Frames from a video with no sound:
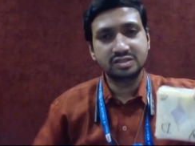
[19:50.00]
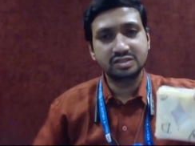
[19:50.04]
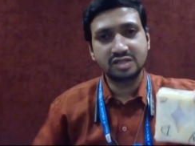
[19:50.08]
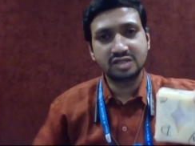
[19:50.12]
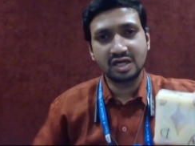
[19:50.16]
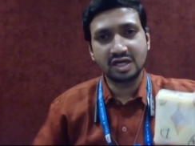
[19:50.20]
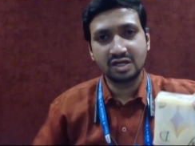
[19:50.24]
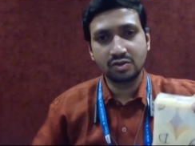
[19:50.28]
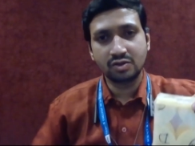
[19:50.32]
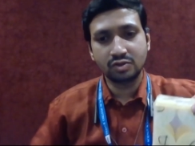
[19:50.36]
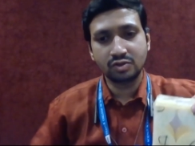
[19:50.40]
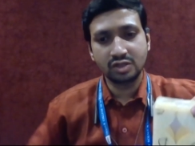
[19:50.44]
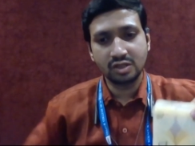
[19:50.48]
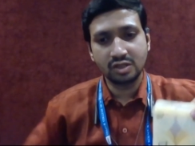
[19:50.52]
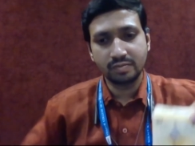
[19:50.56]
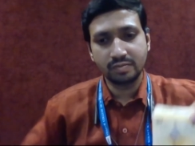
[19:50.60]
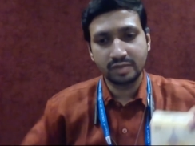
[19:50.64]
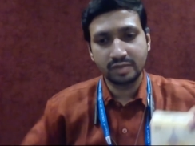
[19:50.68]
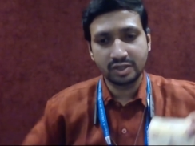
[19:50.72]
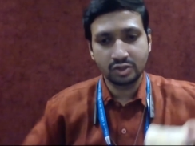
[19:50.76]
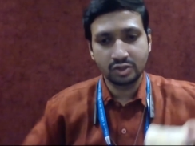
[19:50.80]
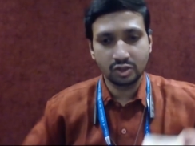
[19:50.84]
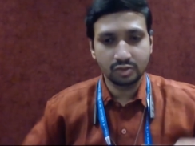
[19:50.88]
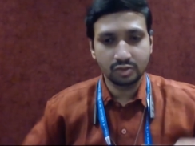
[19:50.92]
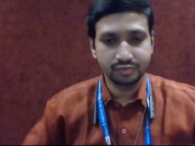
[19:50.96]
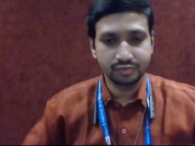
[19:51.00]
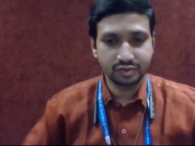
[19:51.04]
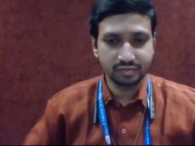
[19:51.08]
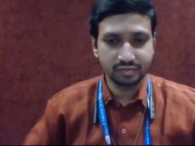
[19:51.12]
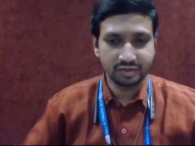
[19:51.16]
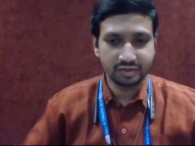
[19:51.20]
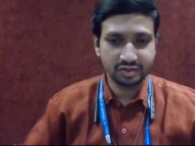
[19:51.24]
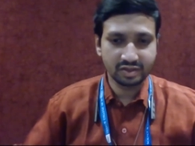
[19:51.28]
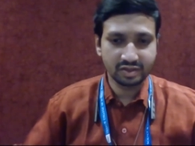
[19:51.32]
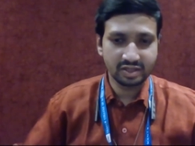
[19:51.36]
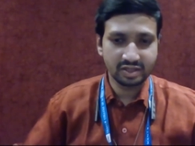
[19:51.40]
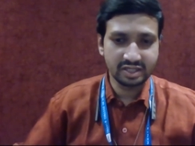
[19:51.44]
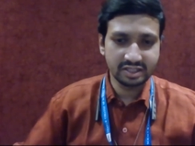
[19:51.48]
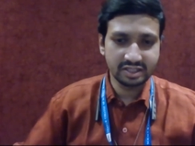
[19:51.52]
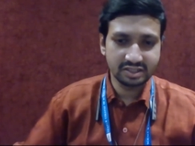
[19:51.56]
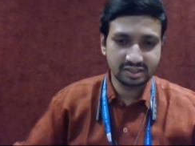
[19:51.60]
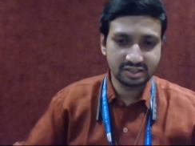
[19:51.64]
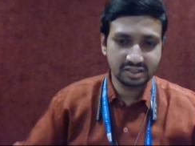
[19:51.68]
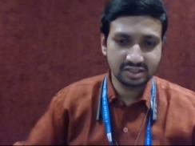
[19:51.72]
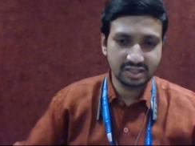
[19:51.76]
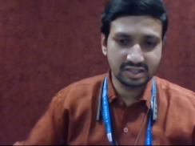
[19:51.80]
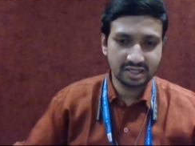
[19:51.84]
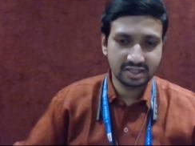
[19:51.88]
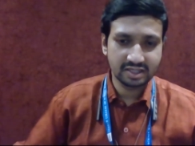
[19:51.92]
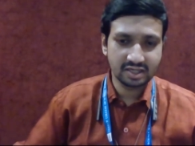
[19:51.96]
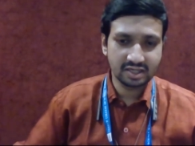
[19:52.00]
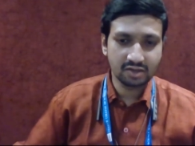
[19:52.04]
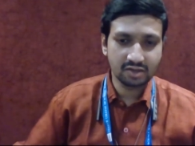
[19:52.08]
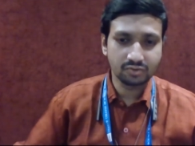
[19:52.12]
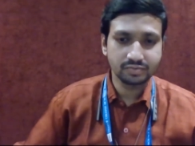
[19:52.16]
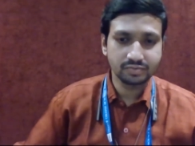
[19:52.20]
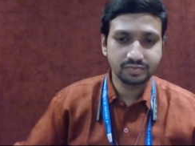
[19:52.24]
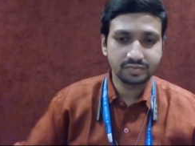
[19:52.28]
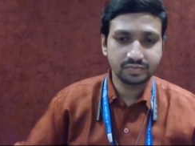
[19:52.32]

diagonal plane of symmetry. Let us see that now.